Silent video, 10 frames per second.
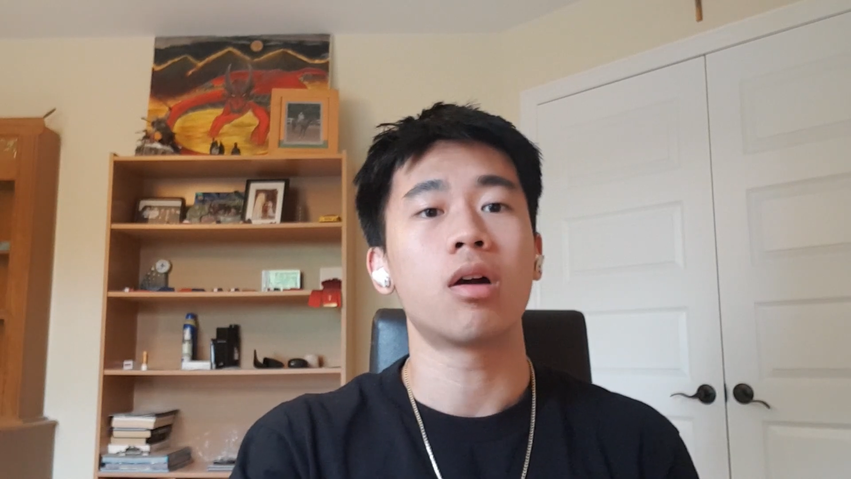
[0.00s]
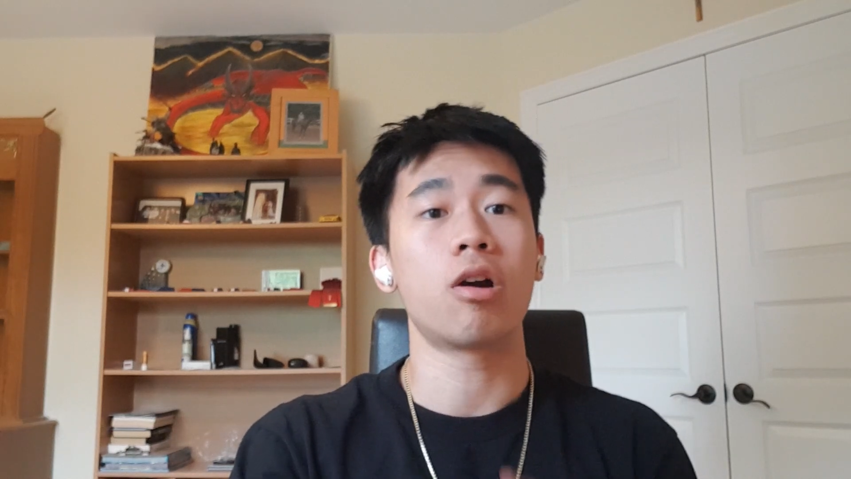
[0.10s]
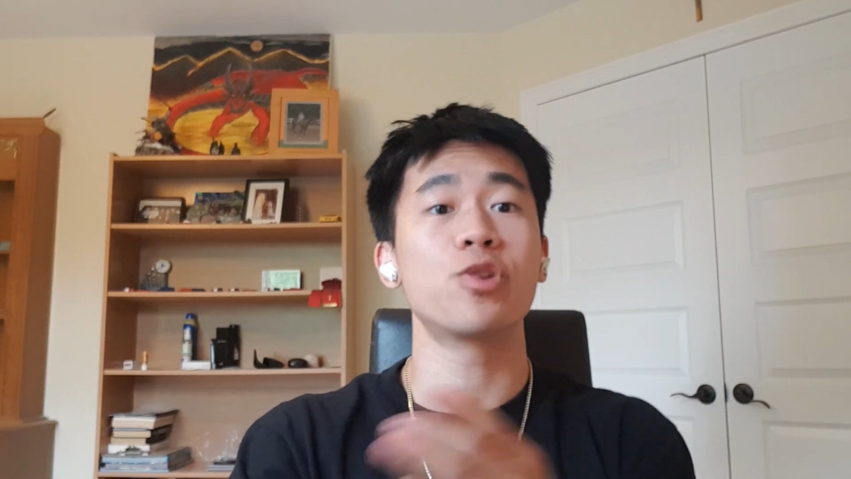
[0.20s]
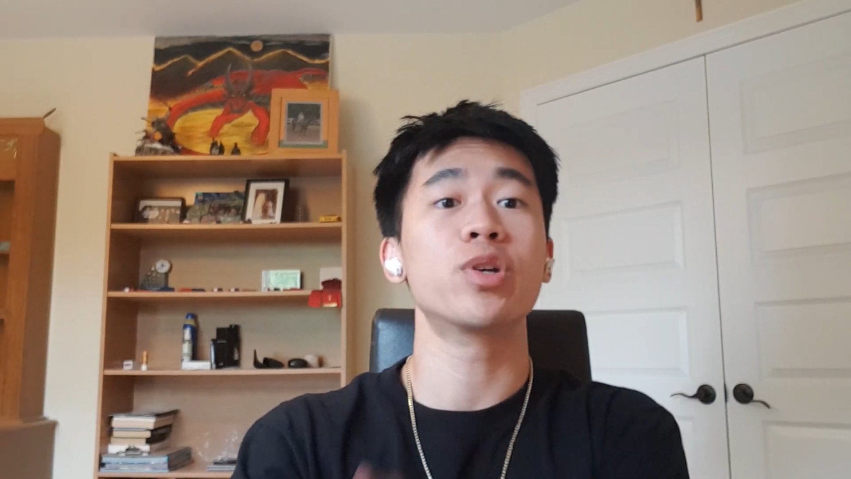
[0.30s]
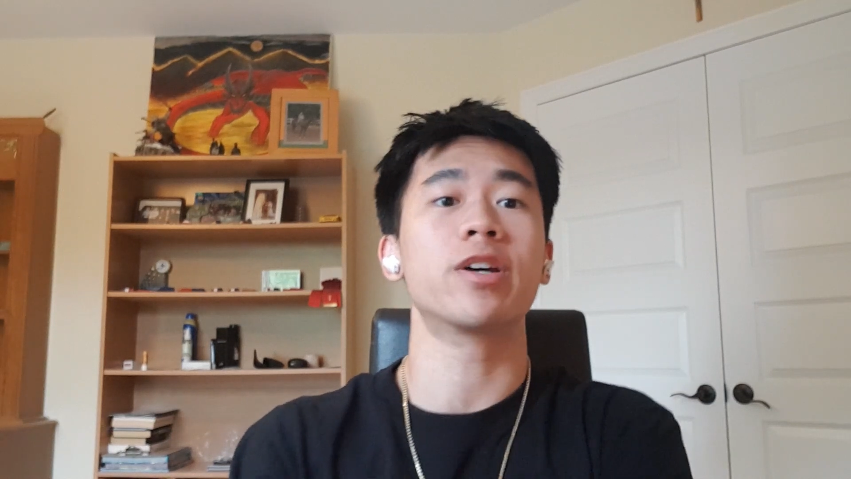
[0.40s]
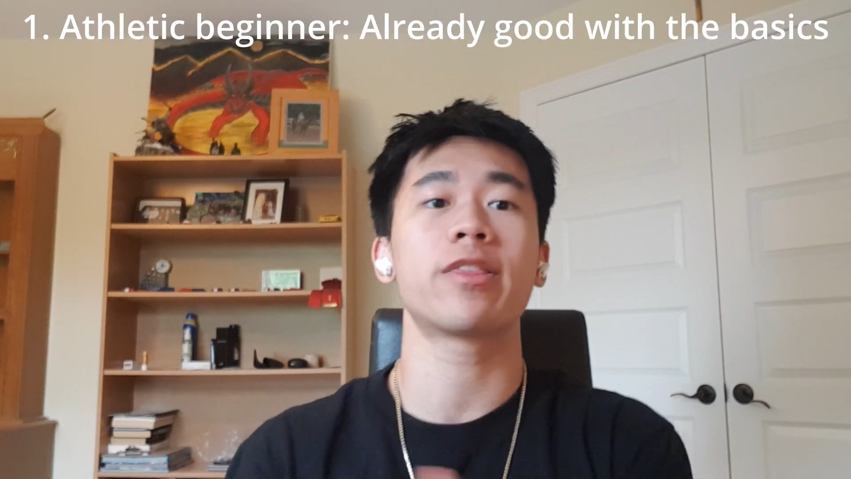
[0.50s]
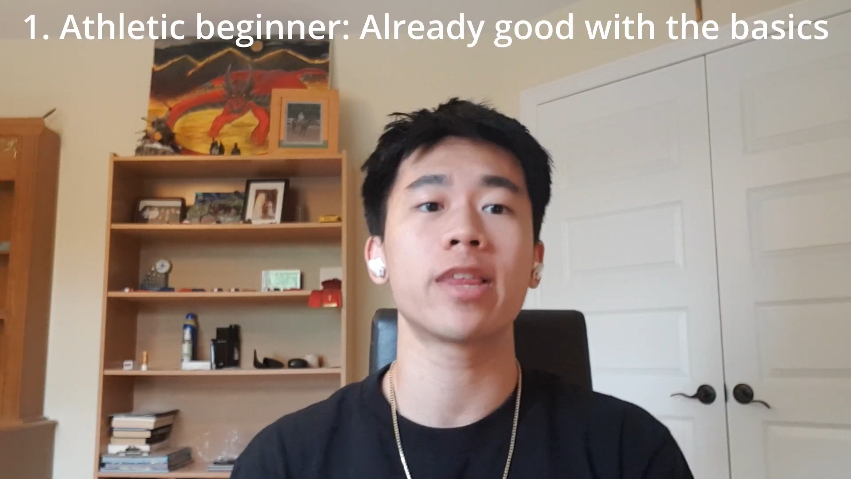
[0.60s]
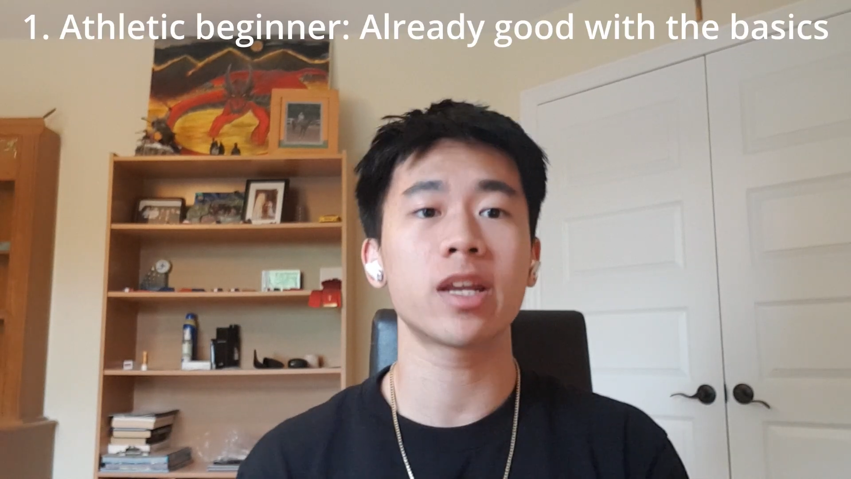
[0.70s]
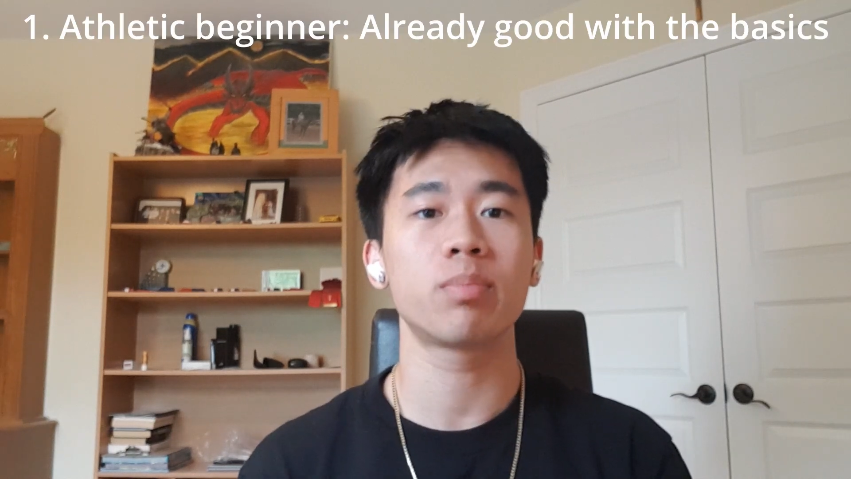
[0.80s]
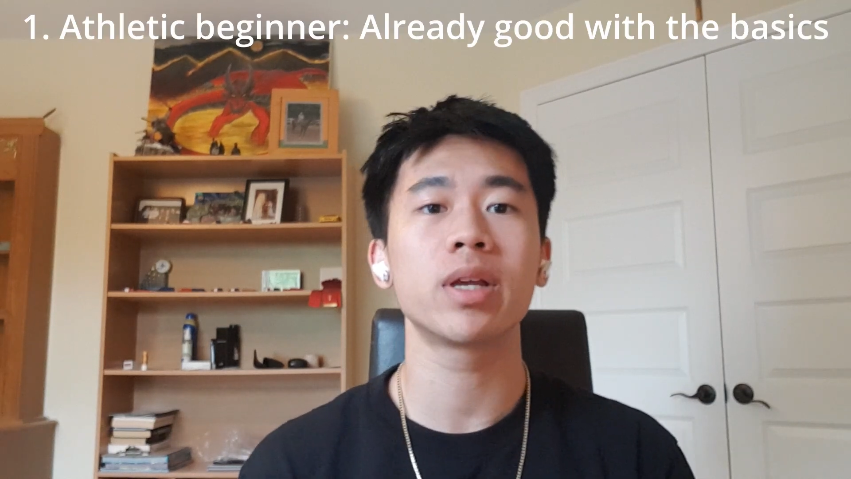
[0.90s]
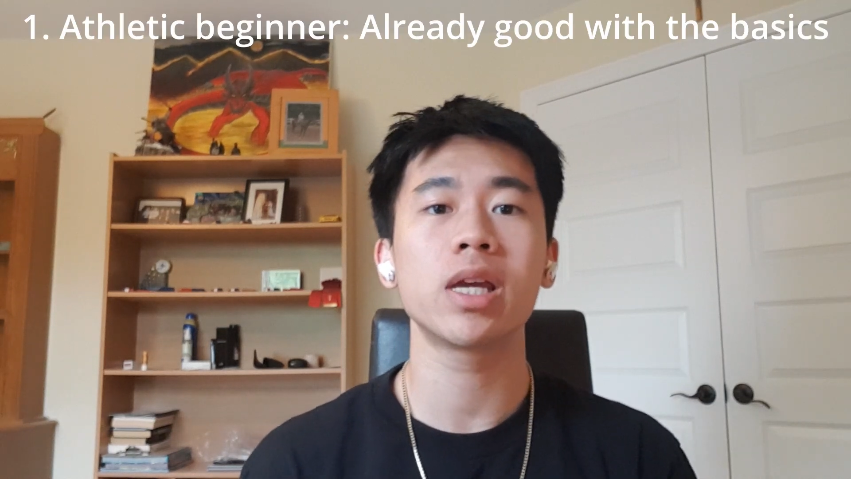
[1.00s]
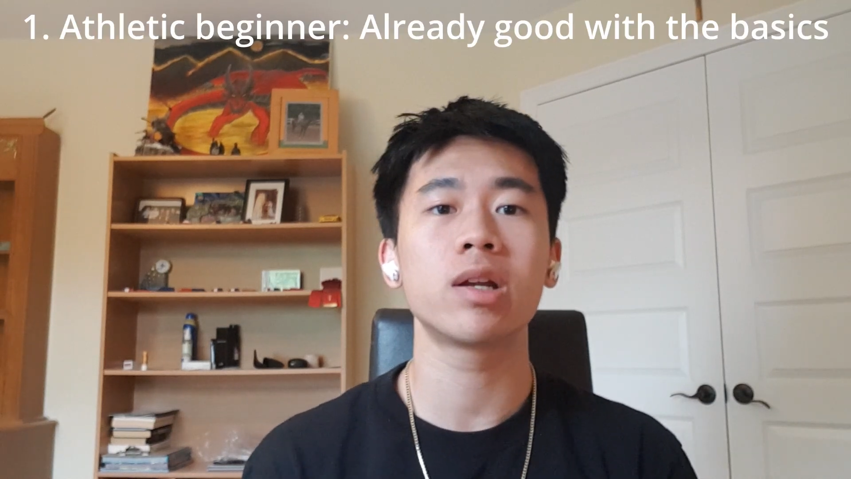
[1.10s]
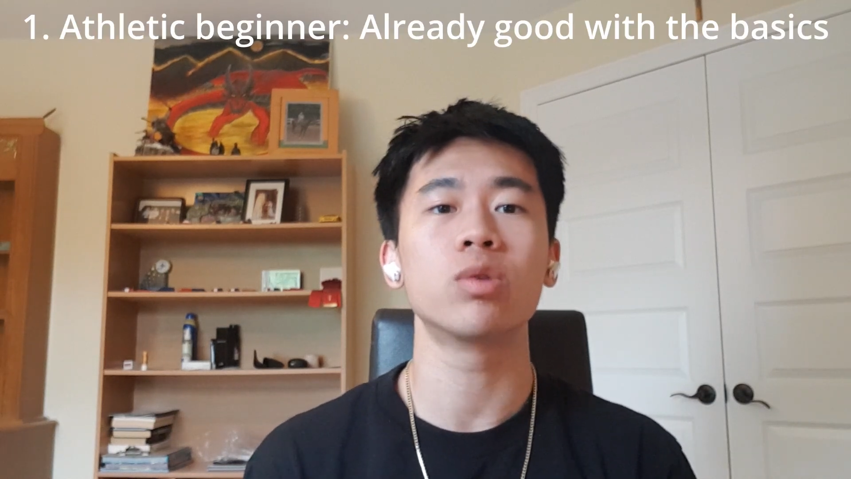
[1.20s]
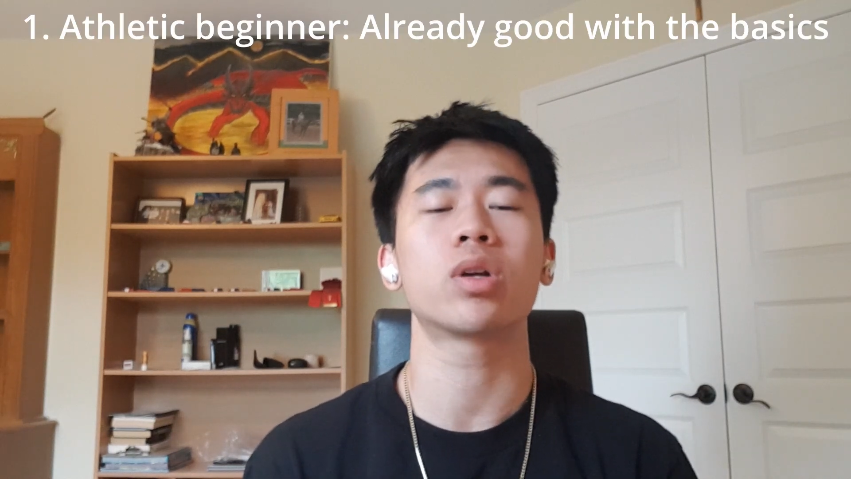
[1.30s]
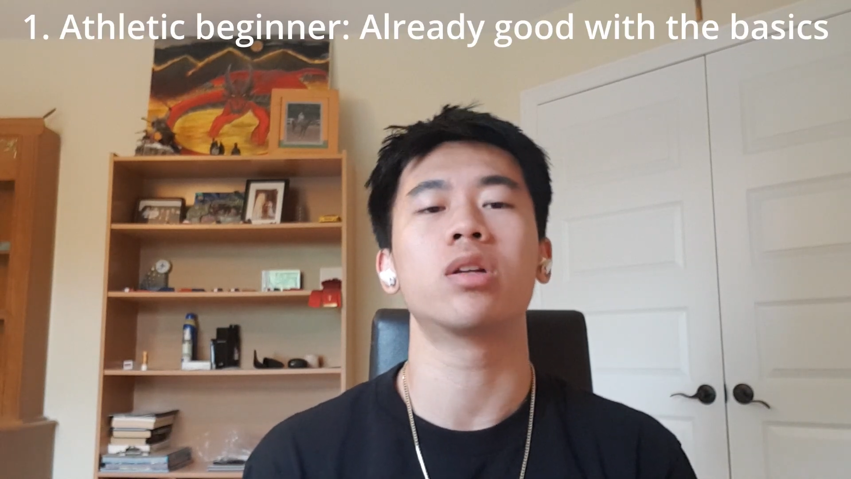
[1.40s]
Are you an athletic
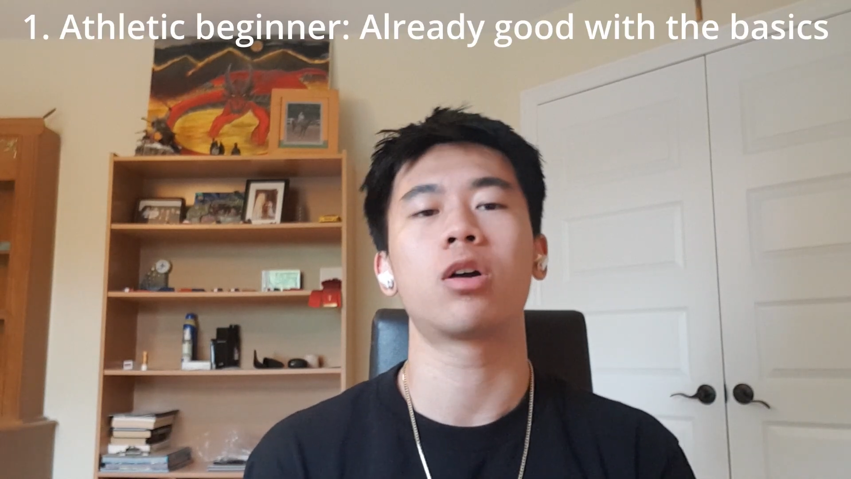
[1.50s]
beginner who can